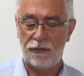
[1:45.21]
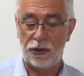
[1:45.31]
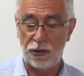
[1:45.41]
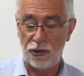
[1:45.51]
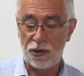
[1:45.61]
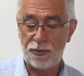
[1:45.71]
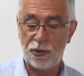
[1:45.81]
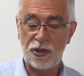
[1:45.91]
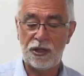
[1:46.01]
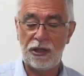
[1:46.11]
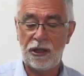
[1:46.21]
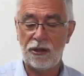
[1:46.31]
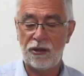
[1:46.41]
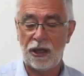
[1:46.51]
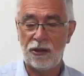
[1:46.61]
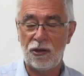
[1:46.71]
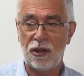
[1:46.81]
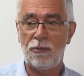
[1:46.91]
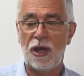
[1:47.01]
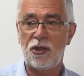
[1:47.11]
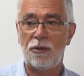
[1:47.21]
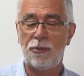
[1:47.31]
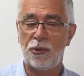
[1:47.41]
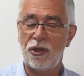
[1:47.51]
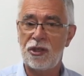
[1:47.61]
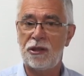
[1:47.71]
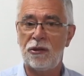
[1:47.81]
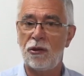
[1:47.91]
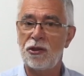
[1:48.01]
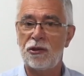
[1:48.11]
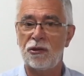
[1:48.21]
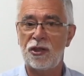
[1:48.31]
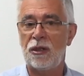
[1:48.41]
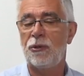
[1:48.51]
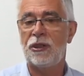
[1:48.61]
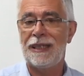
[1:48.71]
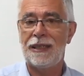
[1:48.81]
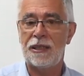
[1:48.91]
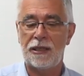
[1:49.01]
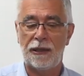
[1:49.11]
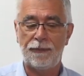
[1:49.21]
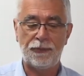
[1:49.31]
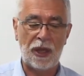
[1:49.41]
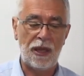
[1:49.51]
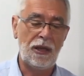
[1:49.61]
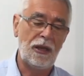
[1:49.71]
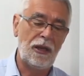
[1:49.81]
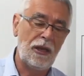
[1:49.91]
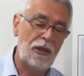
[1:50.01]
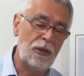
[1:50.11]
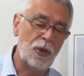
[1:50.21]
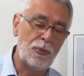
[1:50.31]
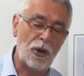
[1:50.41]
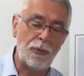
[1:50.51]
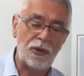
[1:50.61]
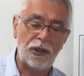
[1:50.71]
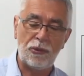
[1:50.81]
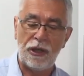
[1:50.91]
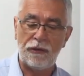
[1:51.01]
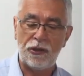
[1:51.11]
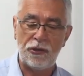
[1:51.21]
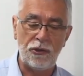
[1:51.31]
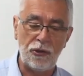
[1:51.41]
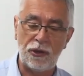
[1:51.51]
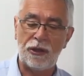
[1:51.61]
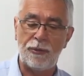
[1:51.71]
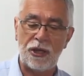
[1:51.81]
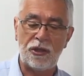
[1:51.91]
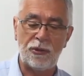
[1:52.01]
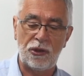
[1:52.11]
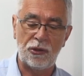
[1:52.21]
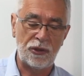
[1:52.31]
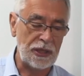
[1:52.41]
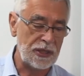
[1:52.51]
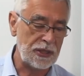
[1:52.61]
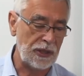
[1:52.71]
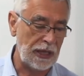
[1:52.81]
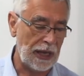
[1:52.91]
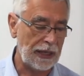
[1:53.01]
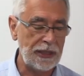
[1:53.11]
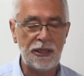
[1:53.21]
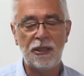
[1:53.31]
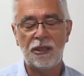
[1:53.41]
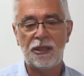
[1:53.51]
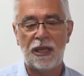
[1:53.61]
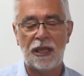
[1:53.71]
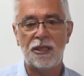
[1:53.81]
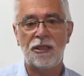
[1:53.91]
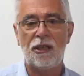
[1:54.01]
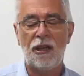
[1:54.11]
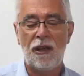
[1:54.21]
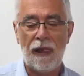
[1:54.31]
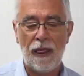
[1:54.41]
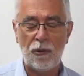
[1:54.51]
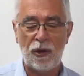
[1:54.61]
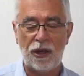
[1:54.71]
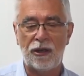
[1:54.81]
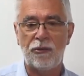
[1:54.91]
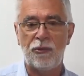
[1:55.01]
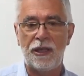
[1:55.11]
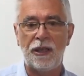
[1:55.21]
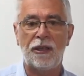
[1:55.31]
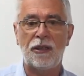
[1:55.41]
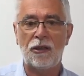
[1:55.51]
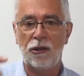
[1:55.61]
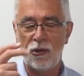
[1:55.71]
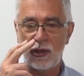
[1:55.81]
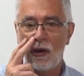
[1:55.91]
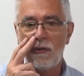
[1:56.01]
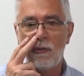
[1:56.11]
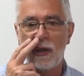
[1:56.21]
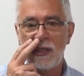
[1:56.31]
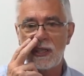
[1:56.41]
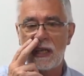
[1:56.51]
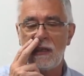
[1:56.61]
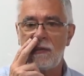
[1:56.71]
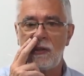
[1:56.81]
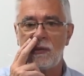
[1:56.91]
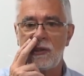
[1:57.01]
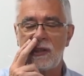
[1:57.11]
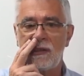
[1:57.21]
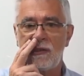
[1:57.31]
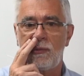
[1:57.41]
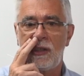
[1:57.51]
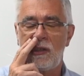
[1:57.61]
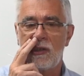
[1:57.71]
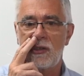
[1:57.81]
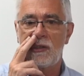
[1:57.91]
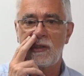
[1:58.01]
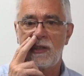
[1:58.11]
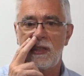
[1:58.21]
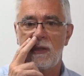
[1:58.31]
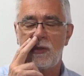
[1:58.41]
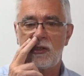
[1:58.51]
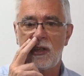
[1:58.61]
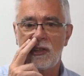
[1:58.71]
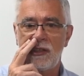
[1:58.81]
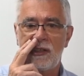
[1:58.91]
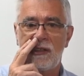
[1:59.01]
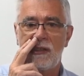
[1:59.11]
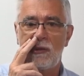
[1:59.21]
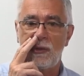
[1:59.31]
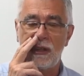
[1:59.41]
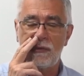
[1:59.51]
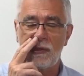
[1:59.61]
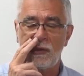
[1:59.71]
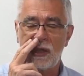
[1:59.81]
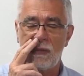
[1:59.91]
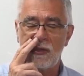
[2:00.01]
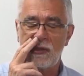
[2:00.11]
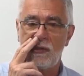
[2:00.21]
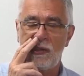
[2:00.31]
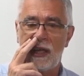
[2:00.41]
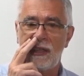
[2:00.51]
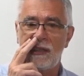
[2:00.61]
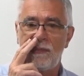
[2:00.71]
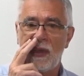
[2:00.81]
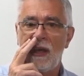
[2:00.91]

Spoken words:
If you do use posterior, then you can measure both nostrils simultaneously. The more popular way of doing the measurement, though, is the anterior test, where we close off one side of the nose, so one nostril is obstructed and no airflow comes through that,